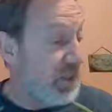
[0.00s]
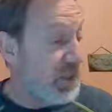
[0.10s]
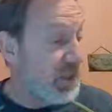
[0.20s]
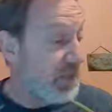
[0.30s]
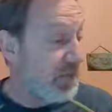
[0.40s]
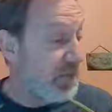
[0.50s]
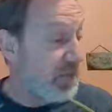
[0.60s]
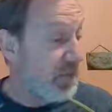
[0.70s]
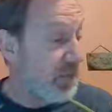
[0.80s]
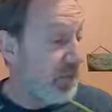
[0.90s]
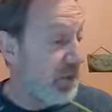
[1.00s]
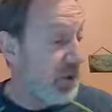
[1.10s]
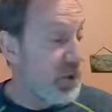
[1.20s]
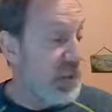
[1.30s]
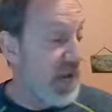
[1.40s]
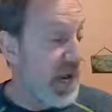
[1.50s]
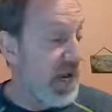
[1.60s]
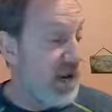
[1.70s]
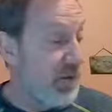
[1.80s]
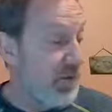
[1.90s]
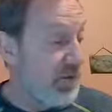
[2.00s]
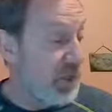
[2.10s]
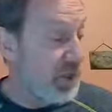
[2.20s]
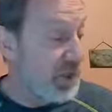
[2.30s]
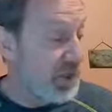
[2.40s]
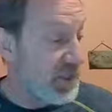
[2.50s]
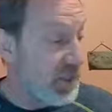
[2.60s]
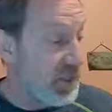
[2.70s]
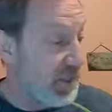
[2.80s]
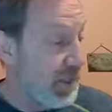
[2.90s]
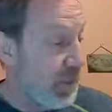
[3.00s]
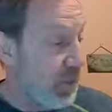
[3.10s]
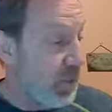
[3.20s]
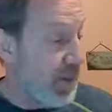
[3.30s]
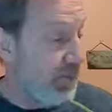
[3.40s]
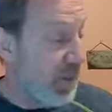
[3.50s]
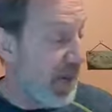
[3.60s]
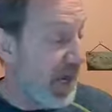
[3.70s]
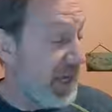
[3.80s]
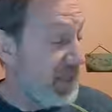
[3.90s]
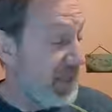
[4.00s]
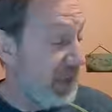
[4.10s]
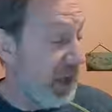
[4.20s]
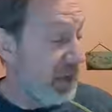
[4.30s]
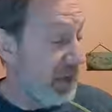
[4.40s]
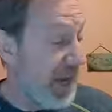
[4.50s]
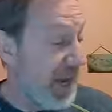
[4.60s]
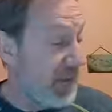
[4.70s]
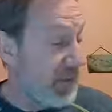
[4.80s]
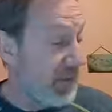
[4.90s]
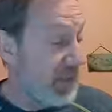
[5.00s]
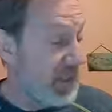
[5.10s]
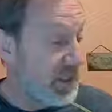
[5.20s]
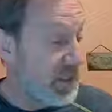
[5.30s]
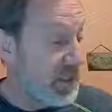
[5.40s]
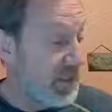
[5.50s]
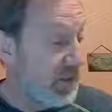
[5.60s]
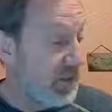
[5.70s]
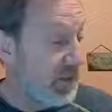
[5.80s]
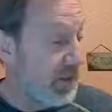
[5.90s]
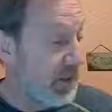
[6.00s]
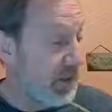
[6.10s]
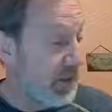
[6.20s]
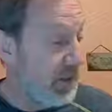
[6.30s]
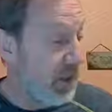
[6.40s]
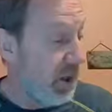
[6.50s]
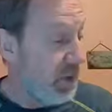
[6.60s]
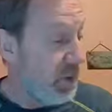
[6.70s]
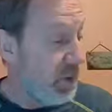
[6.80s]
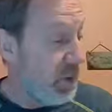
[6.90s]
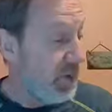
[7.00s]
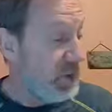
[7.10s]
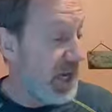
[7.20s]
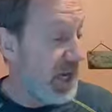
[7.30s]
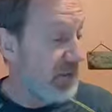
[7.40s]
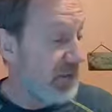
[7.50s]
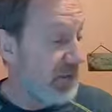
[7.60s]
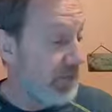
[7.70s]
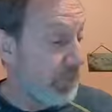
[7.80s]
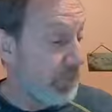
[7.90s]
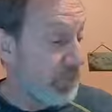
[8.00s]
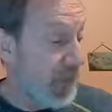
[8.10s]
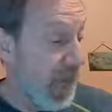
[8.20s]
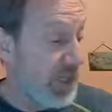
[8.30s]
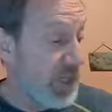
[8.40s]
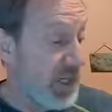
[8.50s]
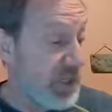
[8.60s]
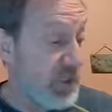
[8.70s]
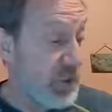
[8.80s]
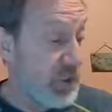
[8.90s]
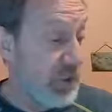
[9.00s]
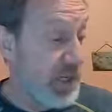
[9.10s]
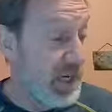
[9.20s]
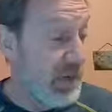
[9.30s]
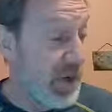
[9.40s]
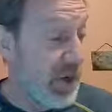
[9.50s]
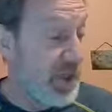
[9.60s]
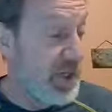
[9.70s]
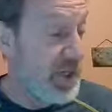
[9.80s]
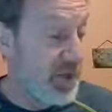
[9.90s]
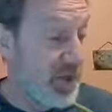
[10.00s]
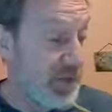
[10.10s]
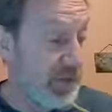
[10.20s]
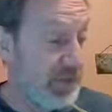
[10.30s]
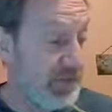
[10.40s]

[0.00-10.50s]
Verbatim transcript: beasts of the field, the birds of the air, and the fish of the sea, whatever passes along the paths of the seas. O Lord, our sovereign, how majestic is your name in all the earth.